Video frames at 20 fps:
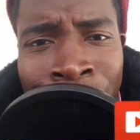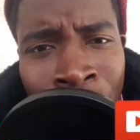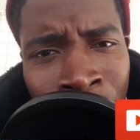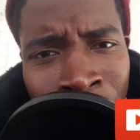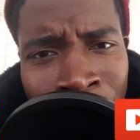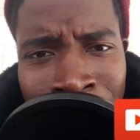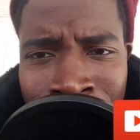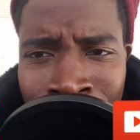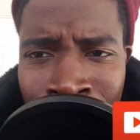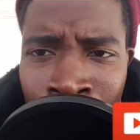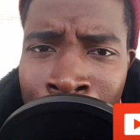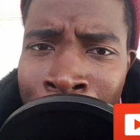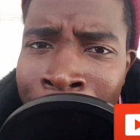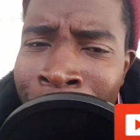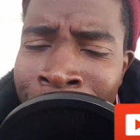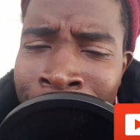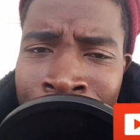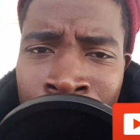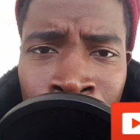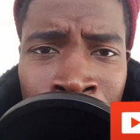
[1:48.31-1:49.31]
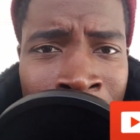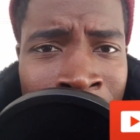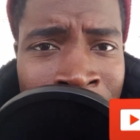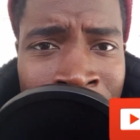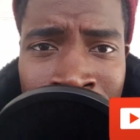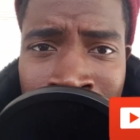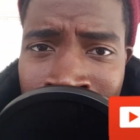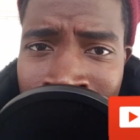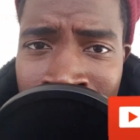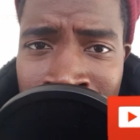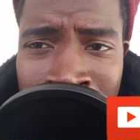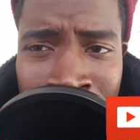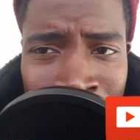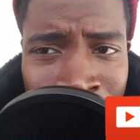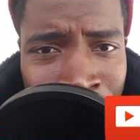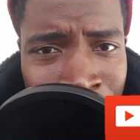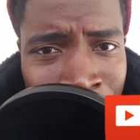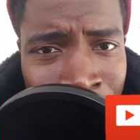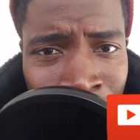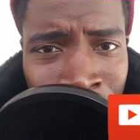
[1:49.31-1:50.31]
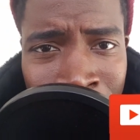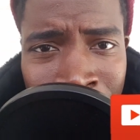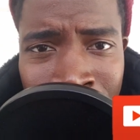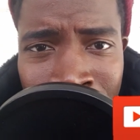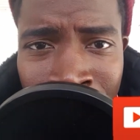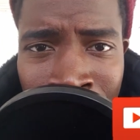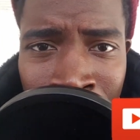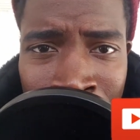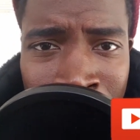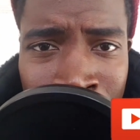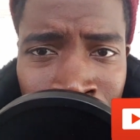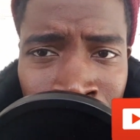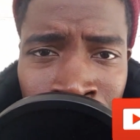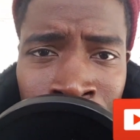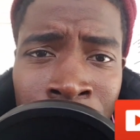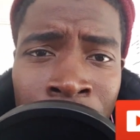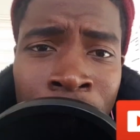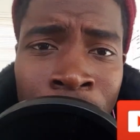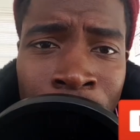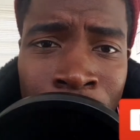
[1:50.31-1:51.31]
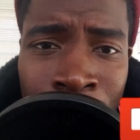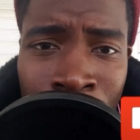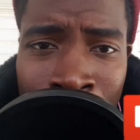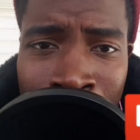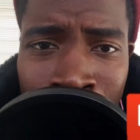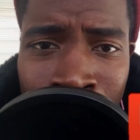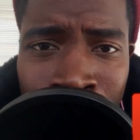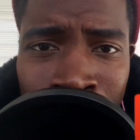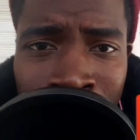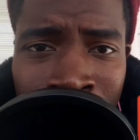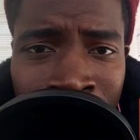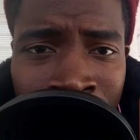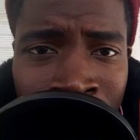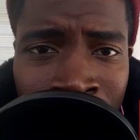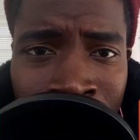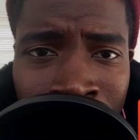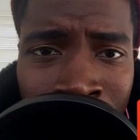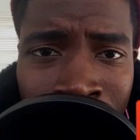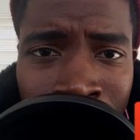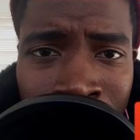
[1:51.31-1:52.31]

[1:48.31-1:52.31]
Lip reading: You know, me and you, we had these conversations all the time. So tell me what you think.